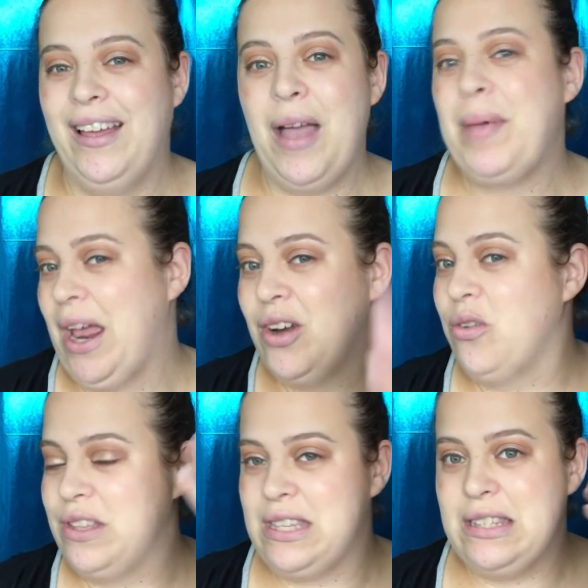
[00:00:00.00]
I mean, I
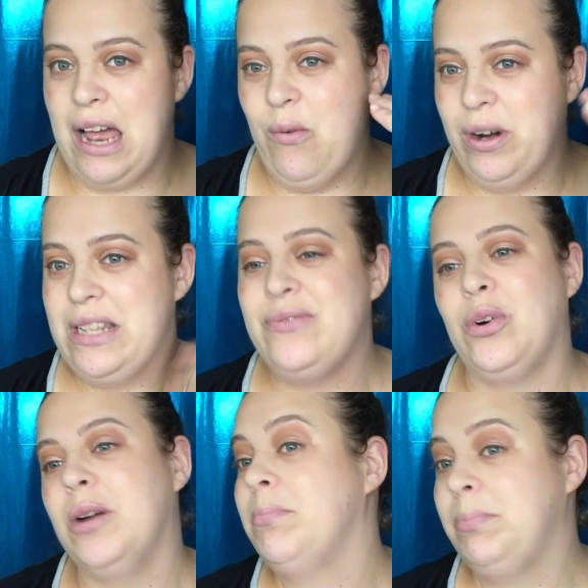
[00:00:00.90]
know this is not what it's
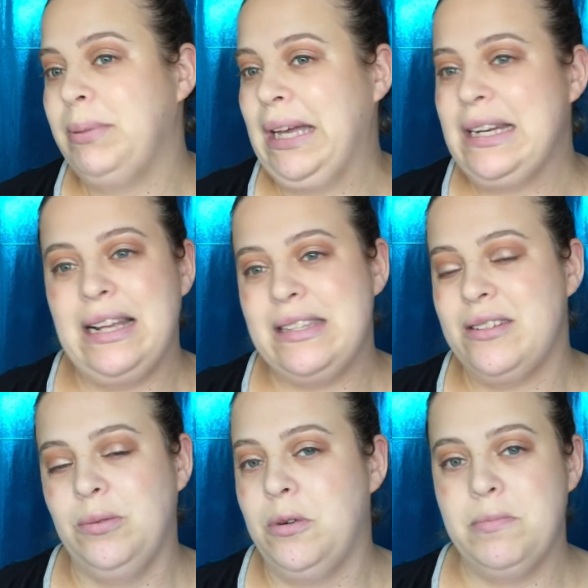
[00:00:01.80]
for, but I
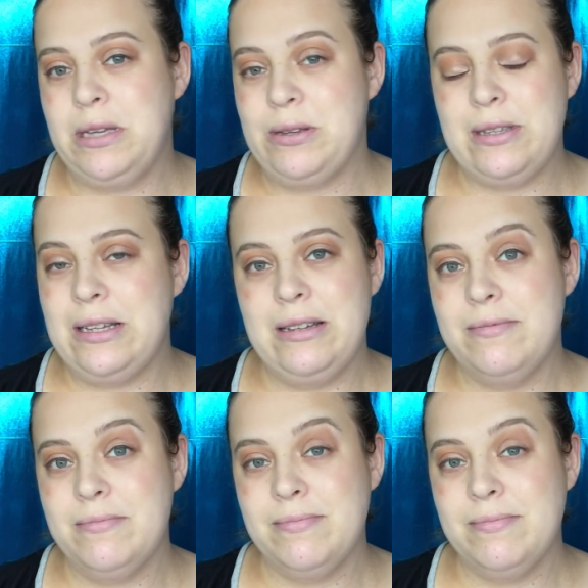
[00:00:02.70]
still won't be using it.